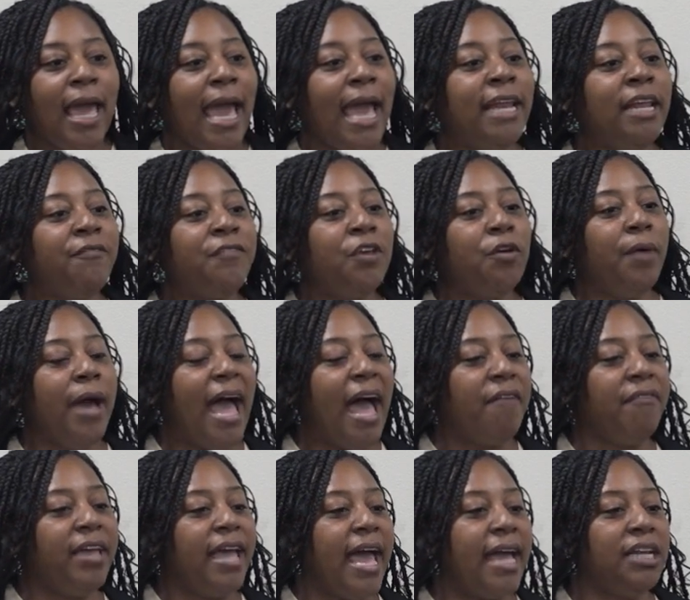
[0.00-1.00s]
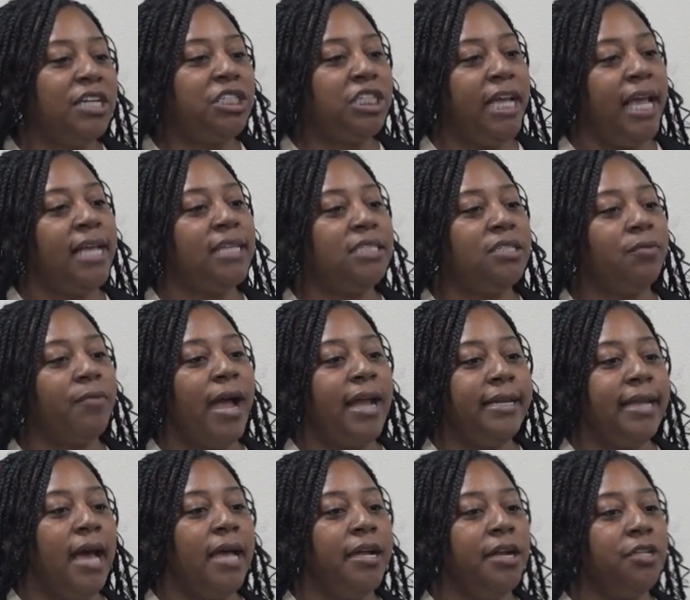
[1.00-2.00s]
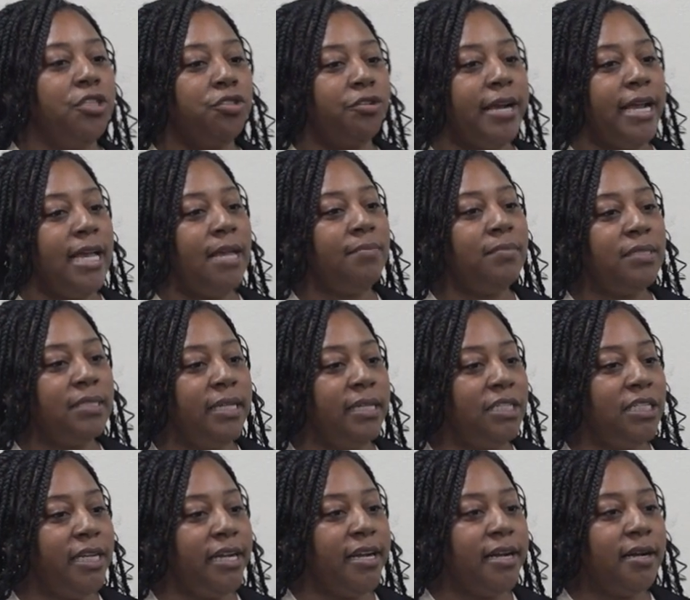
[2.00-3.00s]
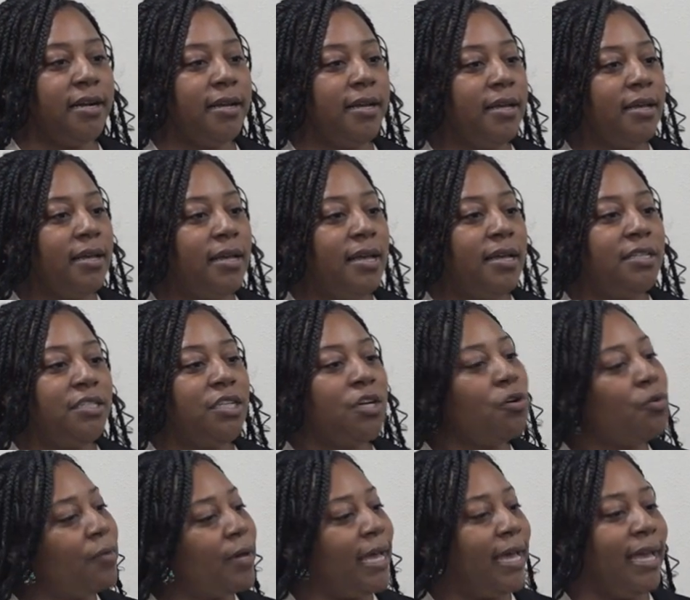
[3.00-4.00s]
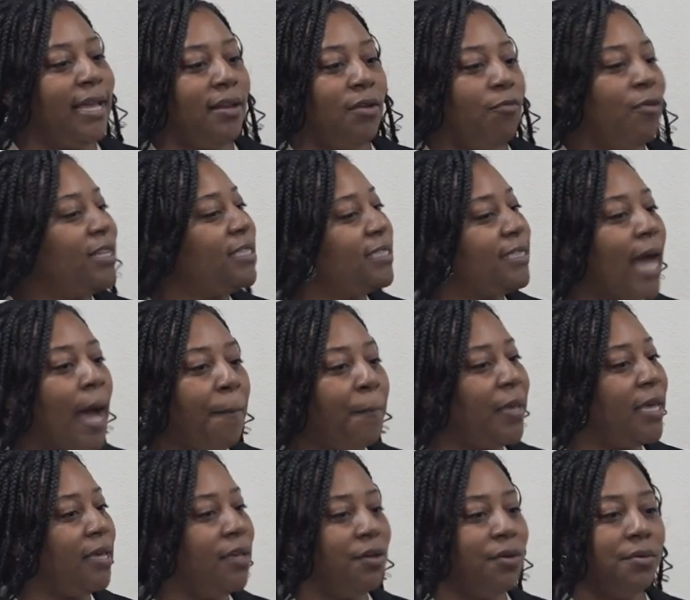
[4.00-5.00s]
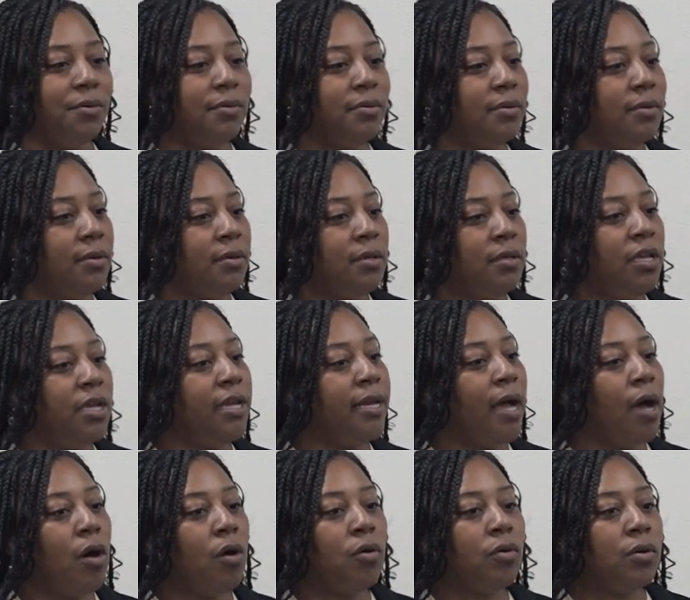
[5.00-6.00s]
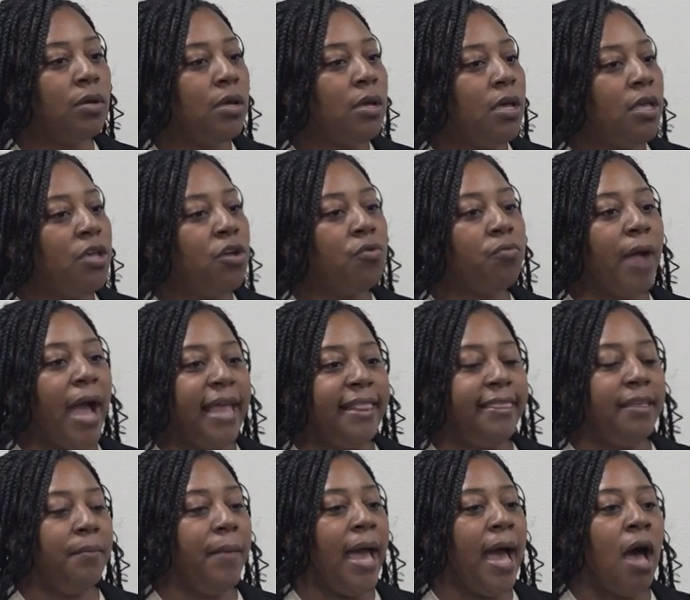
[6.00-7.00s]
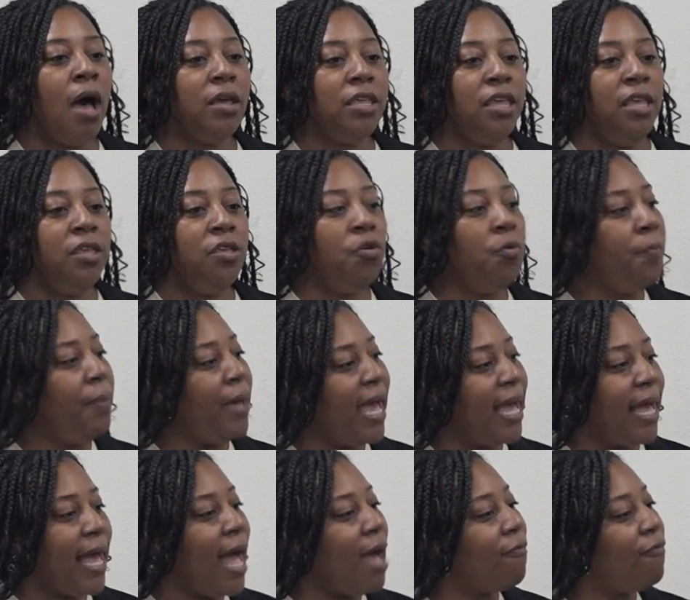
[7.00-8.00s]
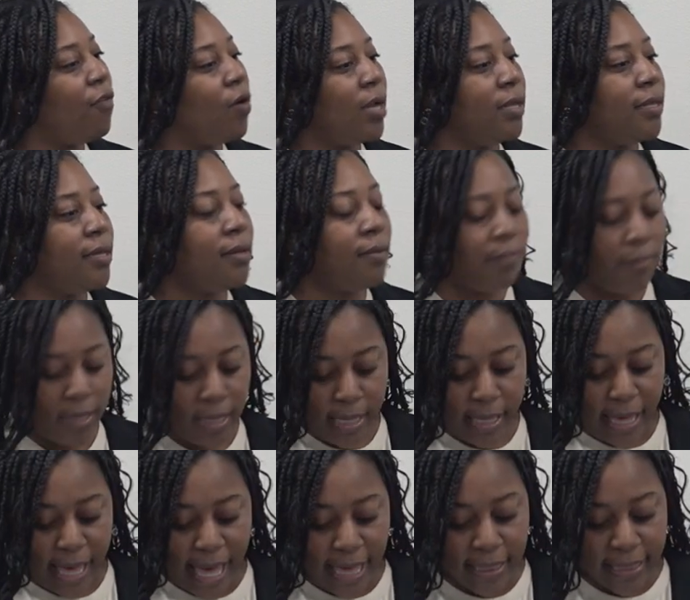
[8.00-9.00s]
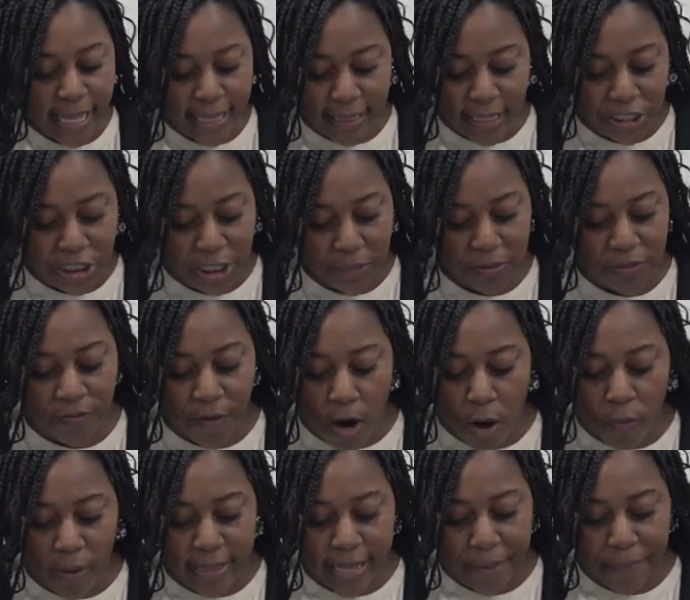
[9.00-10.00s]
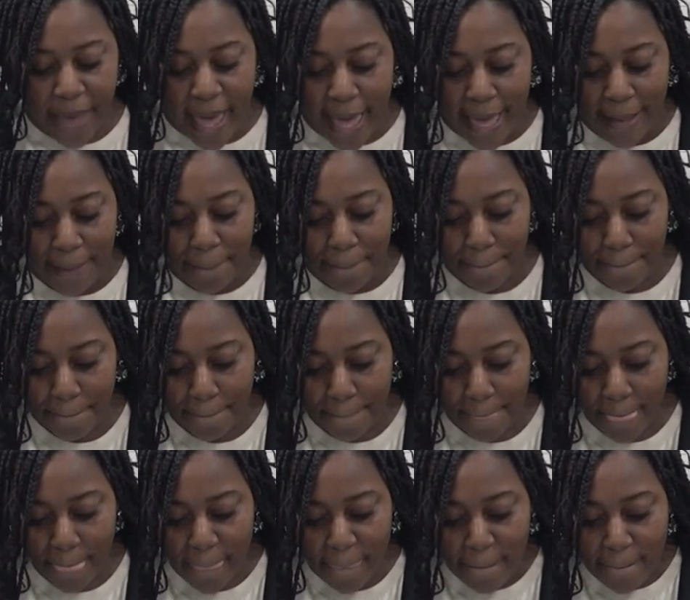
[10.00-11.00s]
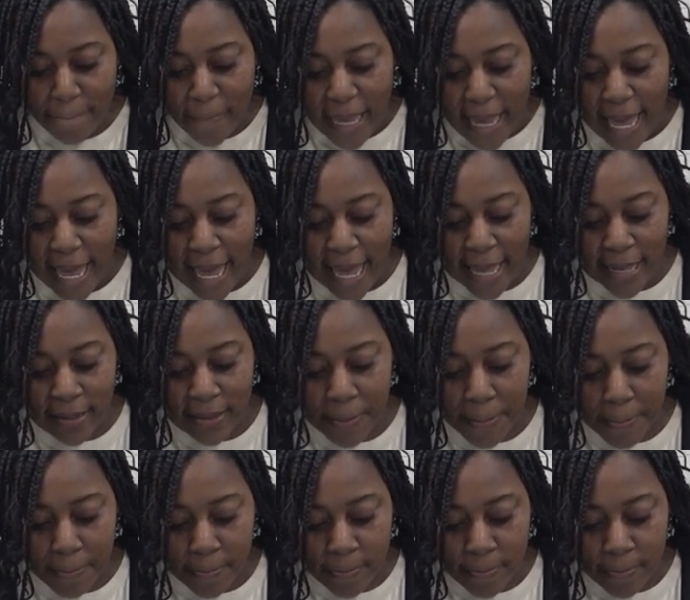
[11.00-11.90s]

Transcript: And if you haven't had a chance to write down your dreams this year, do it. What's stopping you? You know, you write them out and you beg God for them and let the chips fall where they may. And